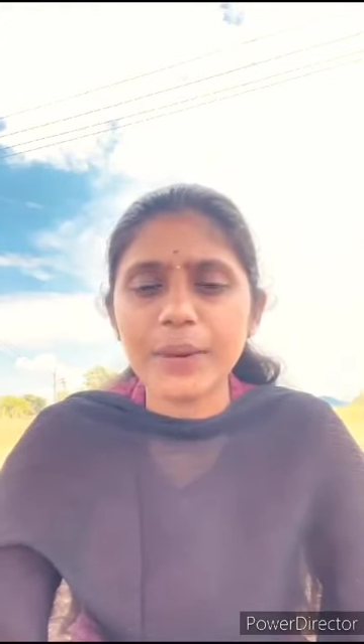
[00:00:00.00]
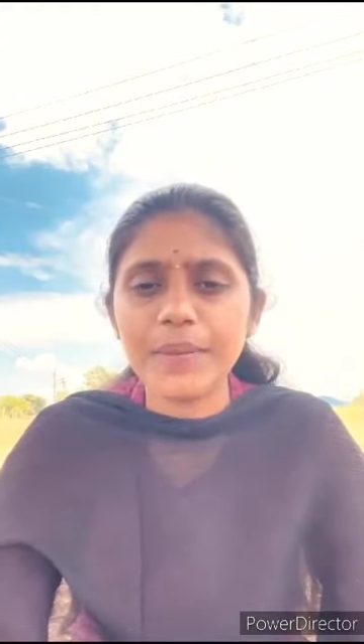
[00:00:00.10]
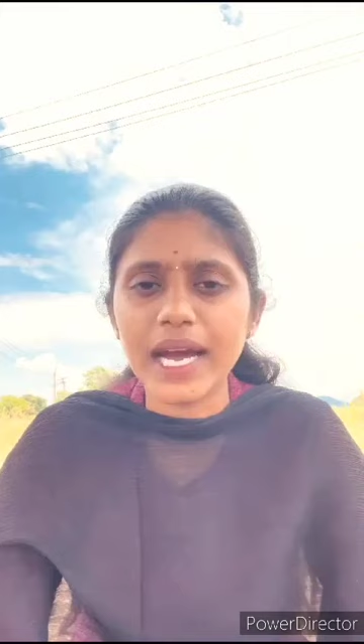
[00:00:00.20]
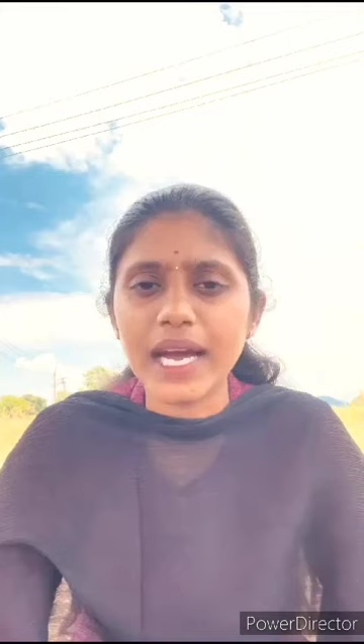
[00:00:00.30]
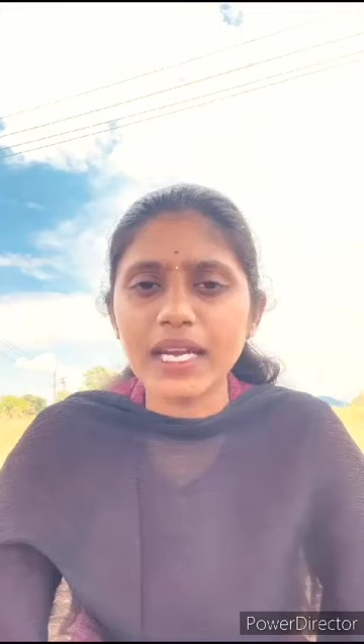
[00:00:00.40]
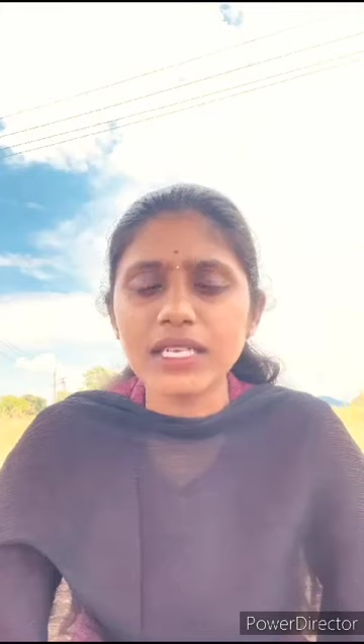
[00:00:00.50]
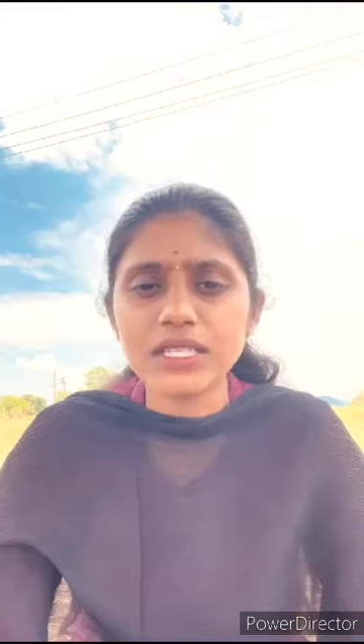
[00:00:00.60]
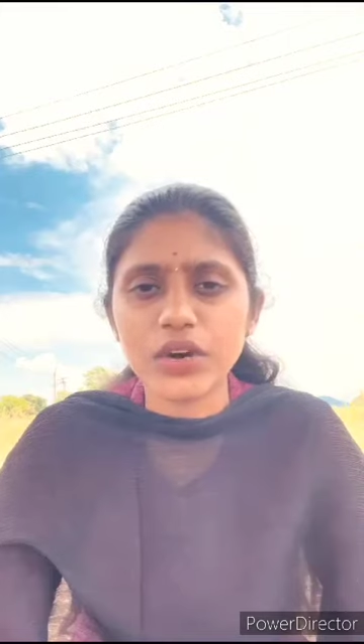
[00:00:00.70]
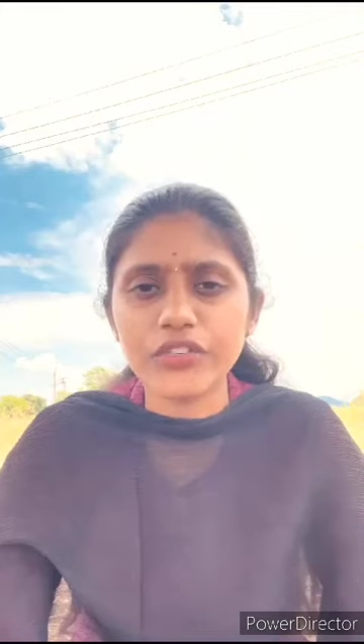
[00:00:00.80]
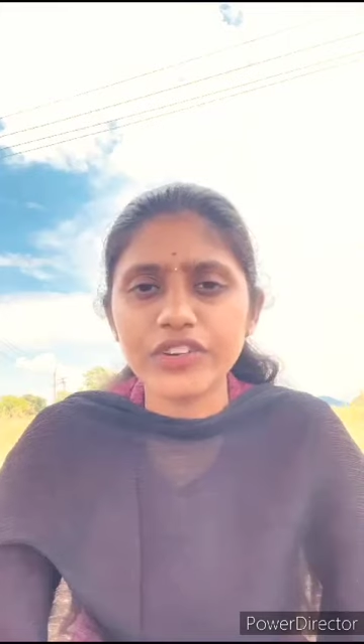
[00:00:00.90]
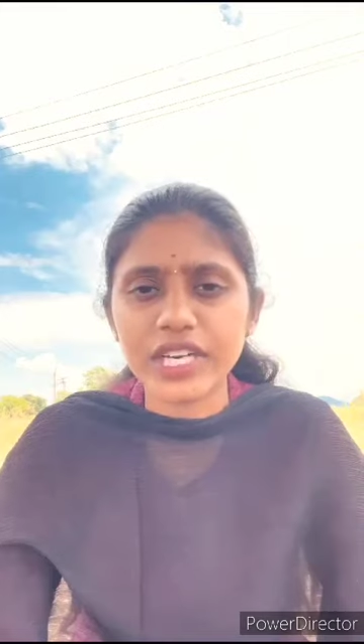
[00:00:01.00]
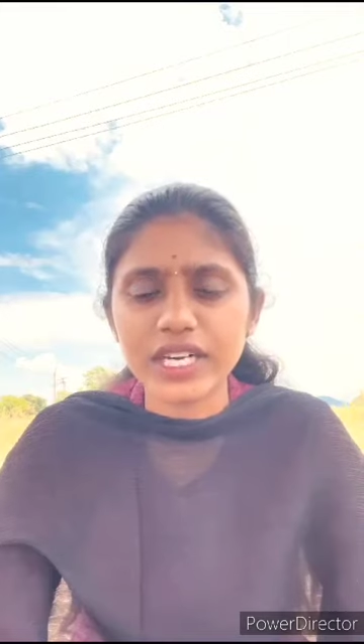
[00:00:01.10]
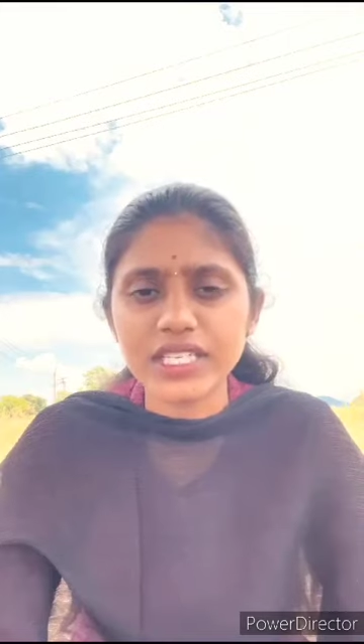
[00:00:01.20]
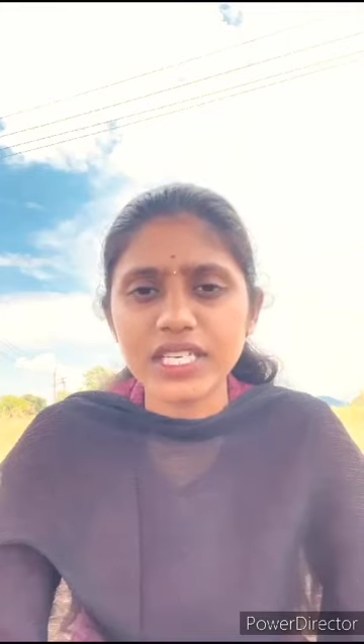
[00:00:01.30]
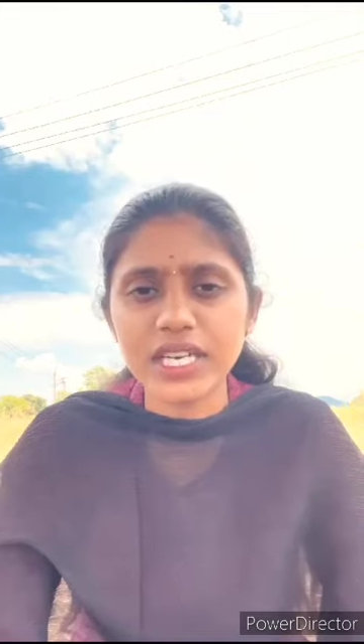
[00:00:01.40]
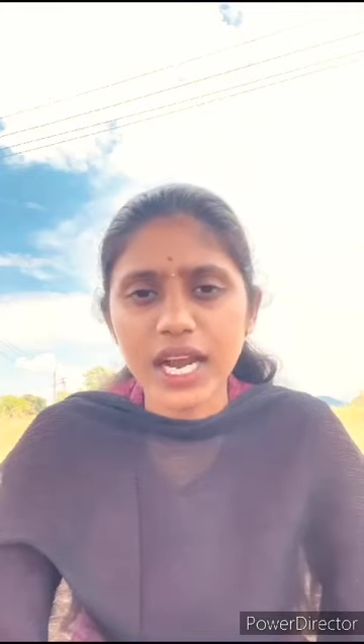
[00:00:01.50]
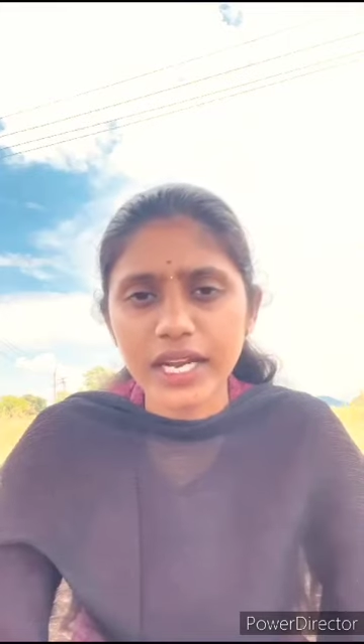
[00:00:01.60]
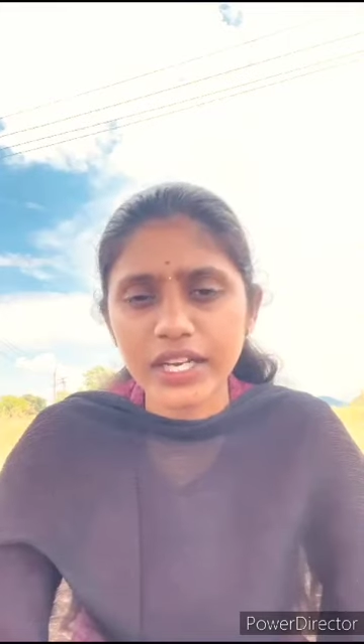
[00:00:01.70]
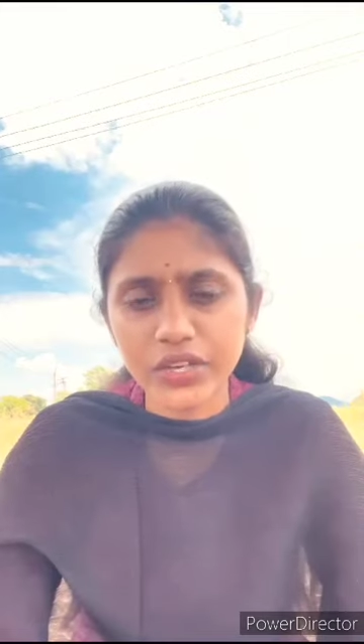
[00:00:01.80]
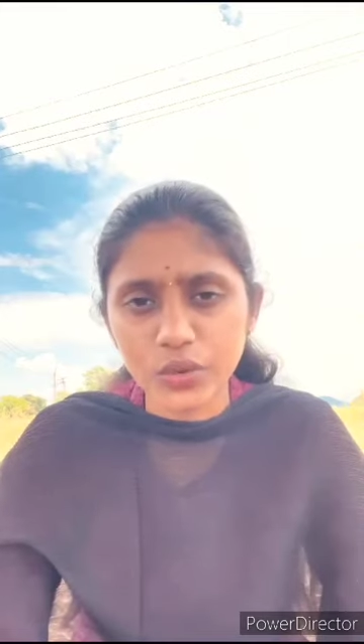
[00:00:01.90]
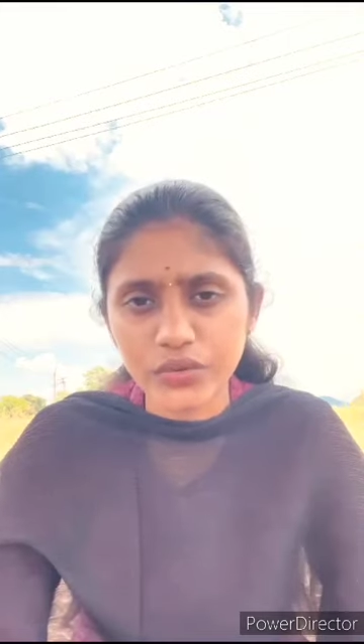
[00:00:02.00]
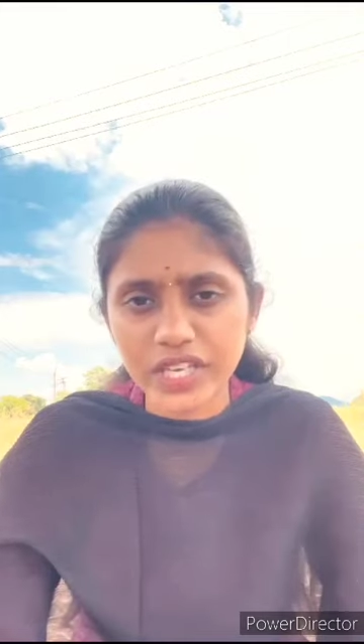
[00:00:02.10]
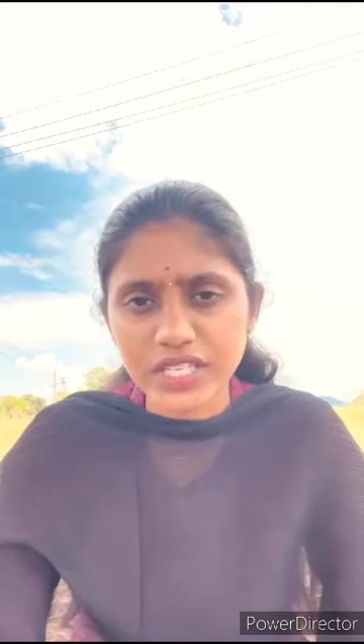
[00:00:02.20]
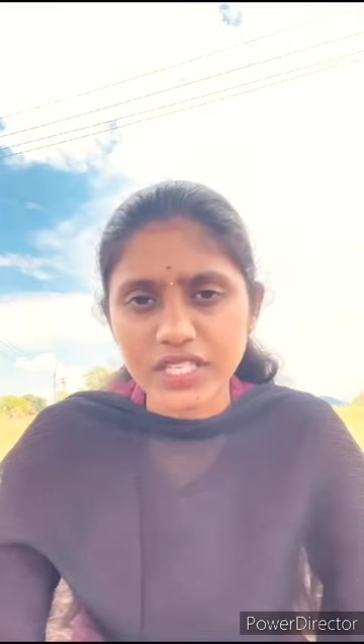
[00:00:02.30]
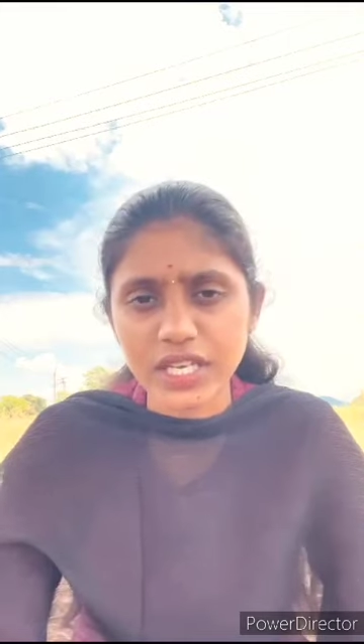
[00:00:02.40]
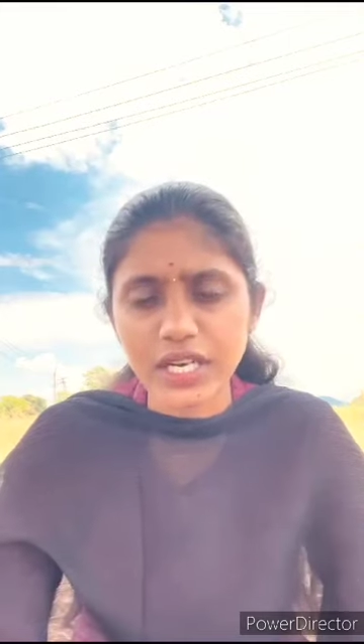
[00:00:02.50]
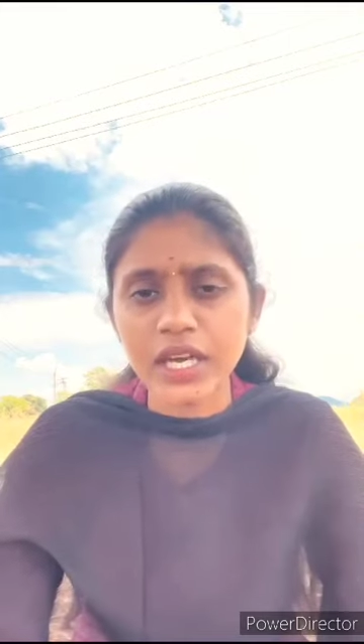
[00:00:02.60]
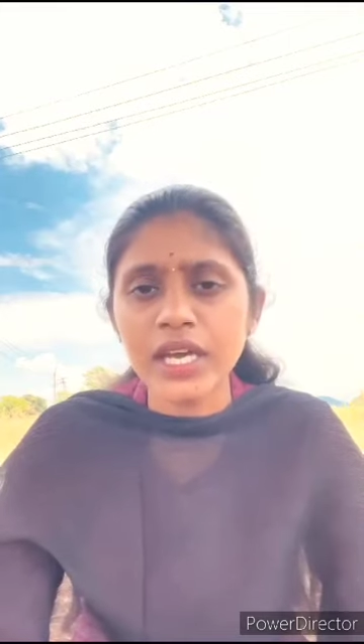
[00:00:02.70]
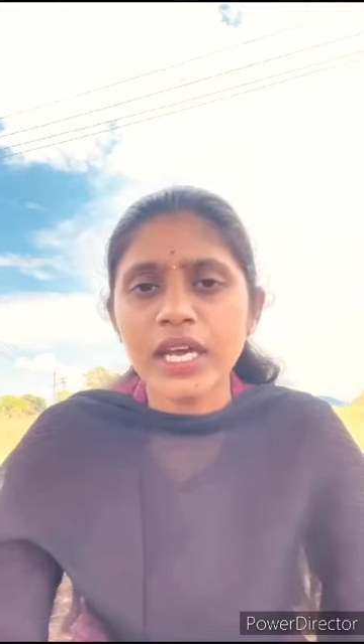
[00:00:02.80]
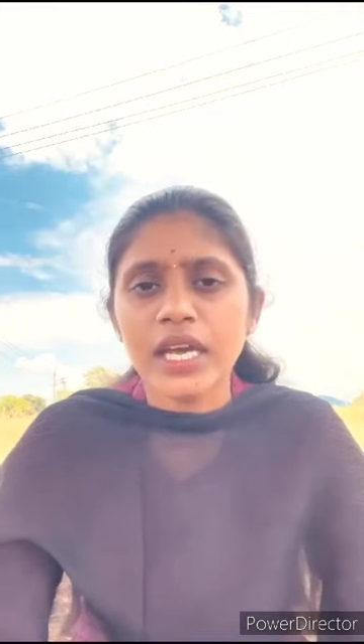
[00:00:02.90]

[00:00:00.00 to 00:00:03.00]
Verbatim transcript: a balance of tradition and innovation,